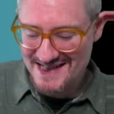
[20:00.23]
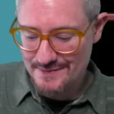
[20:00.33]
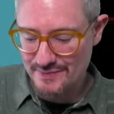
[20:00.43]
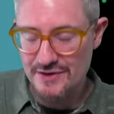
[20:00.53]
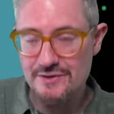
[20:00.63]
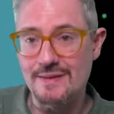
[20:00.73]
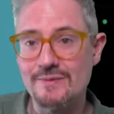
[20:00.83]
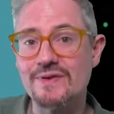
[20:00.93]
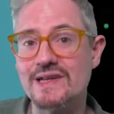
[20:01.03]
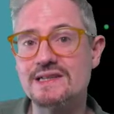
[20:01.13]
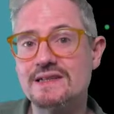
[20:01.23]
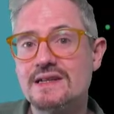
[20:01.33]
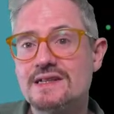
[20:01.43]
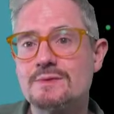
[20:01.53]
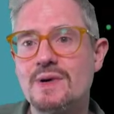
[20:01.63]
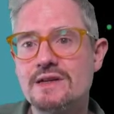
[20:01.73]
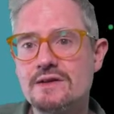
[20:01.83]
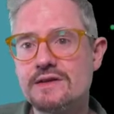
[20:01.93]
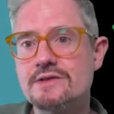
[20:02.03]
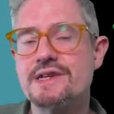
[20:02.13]
is the program feed. So when you
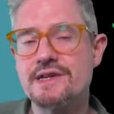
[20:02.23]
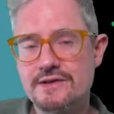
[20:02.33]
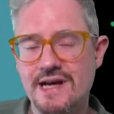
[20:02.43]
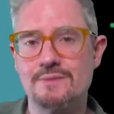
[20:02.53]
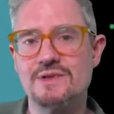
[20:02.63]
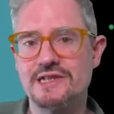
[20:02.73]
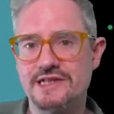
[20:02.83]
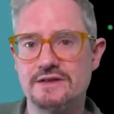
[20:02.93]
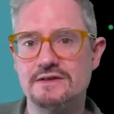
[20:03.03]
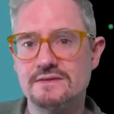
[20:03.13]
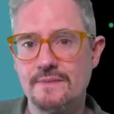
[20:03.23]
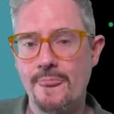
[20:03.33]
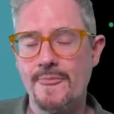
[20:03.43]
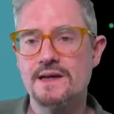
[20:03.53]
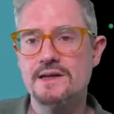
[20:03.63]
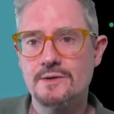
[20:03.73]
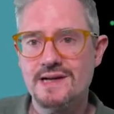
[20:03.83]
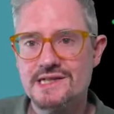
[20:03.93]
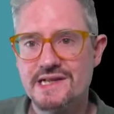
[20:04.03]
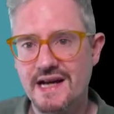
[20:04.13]
use CueCam with Shoot, you
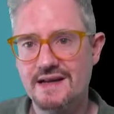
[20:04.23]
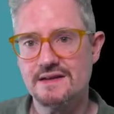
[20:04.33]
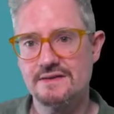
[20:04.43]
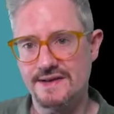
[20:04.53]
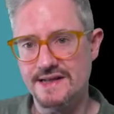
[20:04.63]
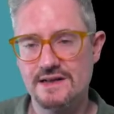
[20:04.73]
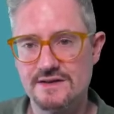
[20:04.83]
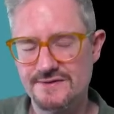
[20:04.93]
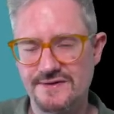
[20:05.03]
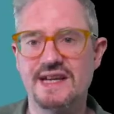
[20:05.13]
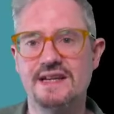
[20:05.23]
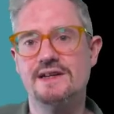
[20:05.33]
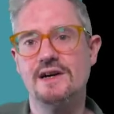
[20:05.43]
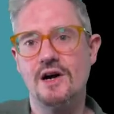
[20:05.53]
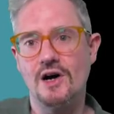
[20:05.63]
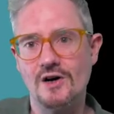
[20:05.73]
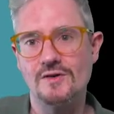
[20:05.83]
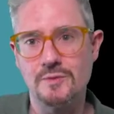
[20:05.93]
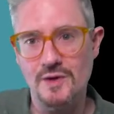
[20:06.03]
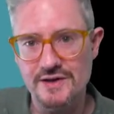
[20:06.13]
actually get the video feed
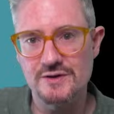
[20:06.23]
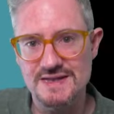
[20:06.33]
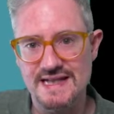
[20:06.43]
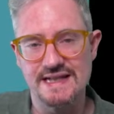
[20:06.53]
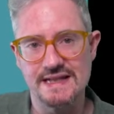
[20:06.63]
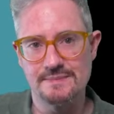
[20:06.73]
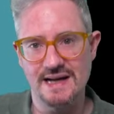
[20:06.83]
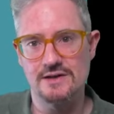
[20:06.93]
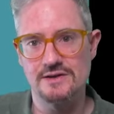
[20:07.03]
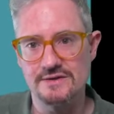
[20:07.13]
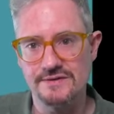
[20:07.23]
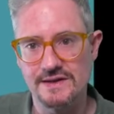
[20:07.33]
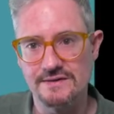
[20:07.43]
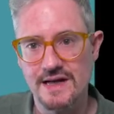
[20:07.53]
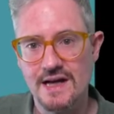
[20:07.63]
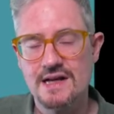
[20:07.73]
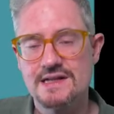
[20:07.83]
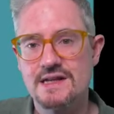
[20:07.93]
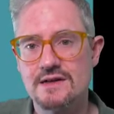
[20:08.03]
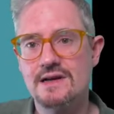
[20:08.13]
of what you're sending back on your phone.
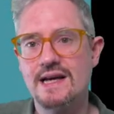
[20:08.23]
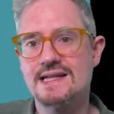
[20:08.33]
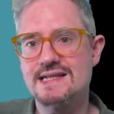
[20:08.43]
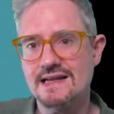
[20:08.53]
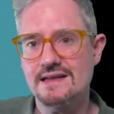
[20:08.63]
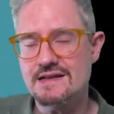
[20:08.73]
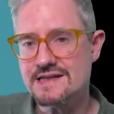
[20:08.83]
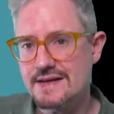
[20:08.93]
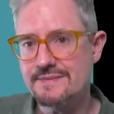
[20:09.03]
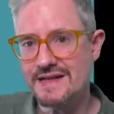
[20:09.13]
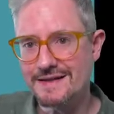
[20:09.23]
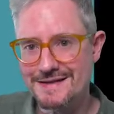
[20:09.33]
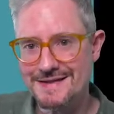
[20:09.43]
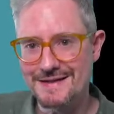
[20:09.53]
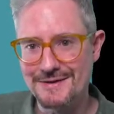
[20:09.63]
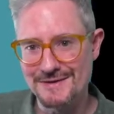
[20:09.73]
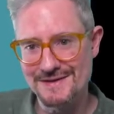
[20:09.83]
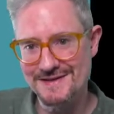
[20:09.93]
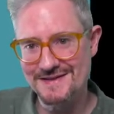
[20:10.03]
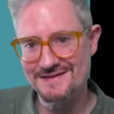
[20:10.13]
So exactly the same thing that's in your
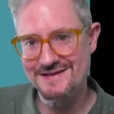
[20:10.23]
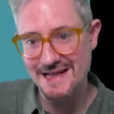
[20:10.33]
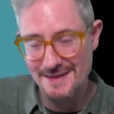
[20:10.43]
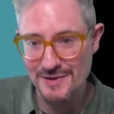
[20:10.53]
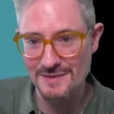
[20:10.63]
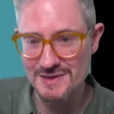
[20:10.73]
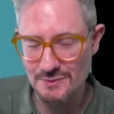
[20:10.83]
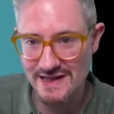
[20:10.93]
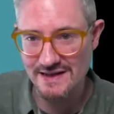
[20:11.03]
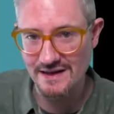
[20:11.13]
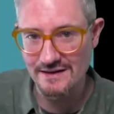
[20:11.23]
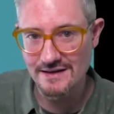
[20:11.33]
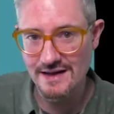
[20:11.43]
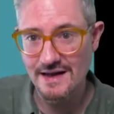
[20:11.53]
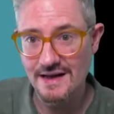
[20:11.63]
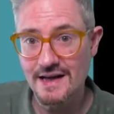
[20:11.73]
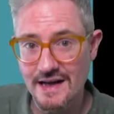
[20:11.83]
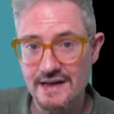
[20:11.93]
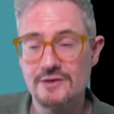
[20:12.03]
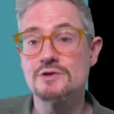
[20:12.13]
teleprompter window
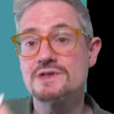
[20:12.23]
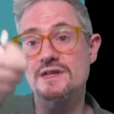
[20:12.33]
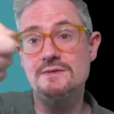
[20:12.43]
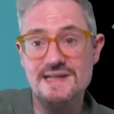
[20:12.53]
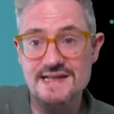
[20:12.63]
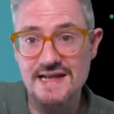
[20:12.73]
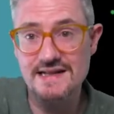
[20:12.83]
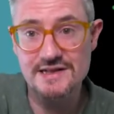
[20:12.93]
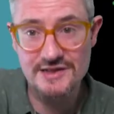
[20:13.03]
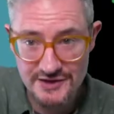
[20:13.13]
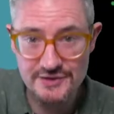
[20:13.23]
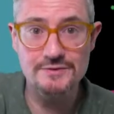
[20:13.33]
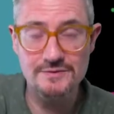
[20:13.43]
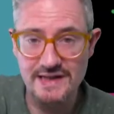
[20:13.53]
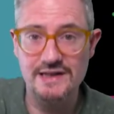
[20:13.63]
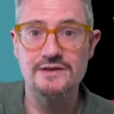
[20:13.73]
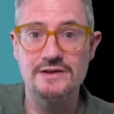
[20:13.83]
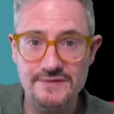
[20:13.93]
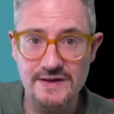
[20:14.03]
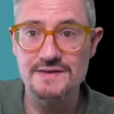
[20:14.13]
can also be sent to Shoot running on
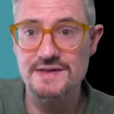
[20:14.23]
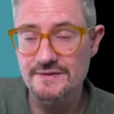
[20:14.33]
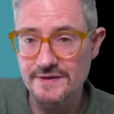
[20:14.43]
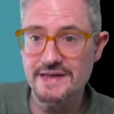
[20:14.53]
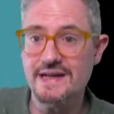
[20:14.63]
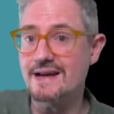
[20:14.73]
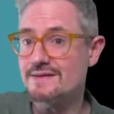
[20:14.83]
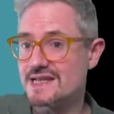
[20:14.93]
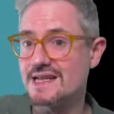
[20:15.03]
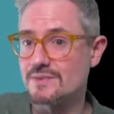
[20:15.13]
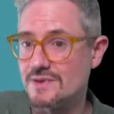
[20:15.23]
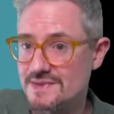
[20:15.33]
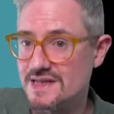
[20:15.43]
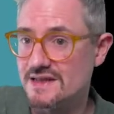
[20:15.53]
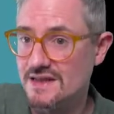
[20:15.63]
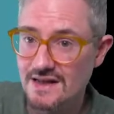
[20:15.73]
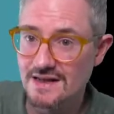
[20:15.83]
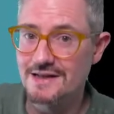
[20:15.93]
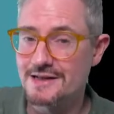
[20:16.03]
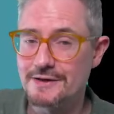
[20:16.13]
your phone. So if you didn't have a teleprompter,
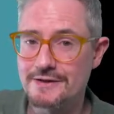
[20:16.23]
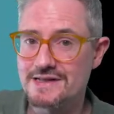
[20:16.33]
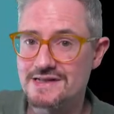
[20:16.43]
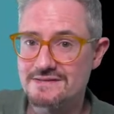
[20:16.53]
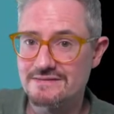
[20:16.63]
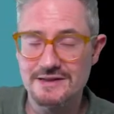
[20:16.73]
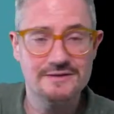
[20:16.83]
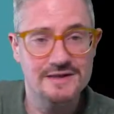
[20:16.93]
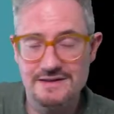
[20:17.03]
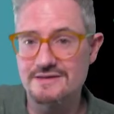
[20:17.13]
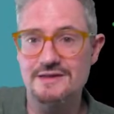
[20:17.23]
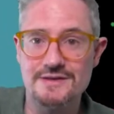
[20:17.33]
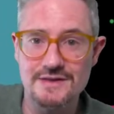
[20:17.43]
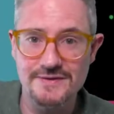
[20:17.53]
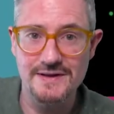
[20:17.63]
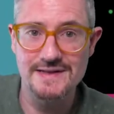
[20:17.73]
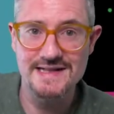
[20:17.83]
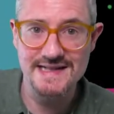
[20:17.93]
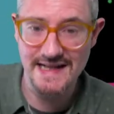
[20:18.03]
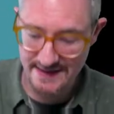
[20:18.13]
you could use your phone
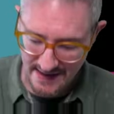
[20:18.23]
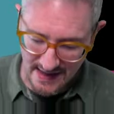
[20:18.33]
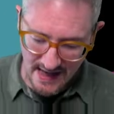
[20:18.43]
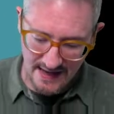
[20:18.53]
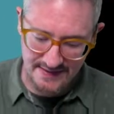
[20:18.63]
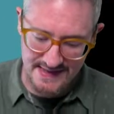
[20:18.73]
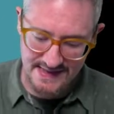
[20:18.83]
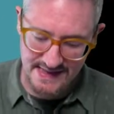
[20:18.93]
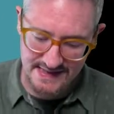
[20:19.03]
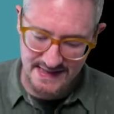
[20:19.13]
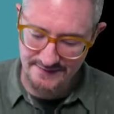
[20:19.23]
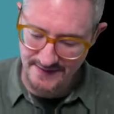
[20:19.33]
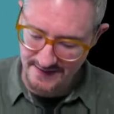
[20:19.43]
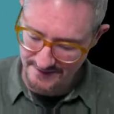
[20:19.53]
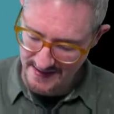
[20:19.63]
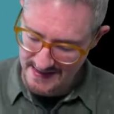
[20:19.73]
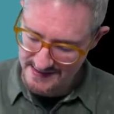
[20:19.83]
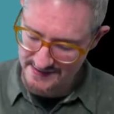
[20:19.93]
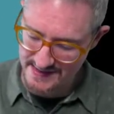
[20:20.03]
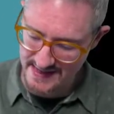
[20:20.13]
instead. And this is, if
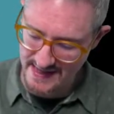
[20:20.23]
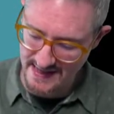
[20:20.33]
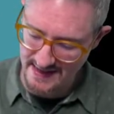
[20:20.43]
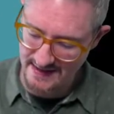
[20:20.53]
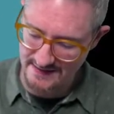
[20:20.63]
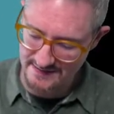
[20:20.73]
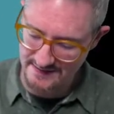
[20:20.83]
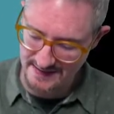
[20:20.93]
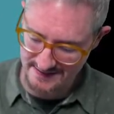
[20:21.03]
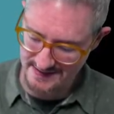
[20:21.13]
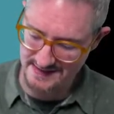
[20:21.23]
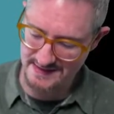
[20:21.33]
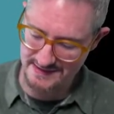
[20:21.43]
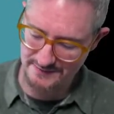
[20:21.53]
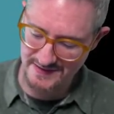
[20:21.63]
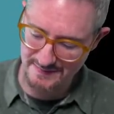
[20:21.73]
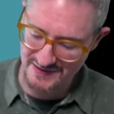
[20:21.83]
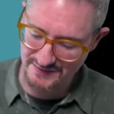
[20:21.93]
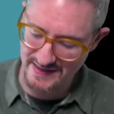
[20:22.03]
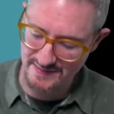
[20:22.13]
as you see here, this is sort of number
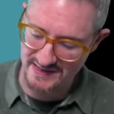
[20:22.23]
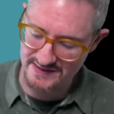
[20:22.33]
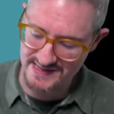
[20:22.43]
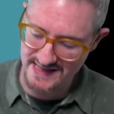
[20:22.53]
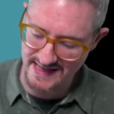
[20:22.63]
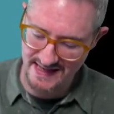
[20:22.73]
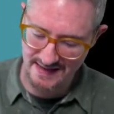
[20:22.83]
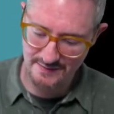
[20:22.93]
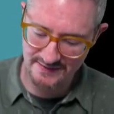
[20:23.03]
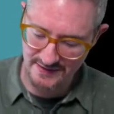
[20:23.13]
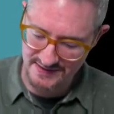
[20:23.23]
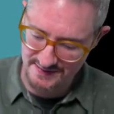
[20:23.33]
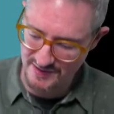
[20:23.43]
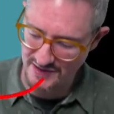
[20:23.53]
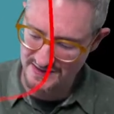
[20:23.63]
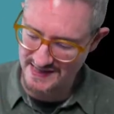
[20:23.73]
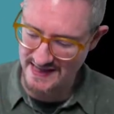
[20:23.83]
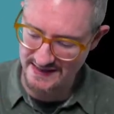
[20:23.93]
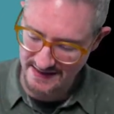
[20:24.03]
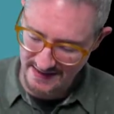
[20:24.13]
3, but you see here we've got some
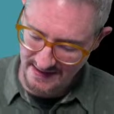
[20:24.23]
content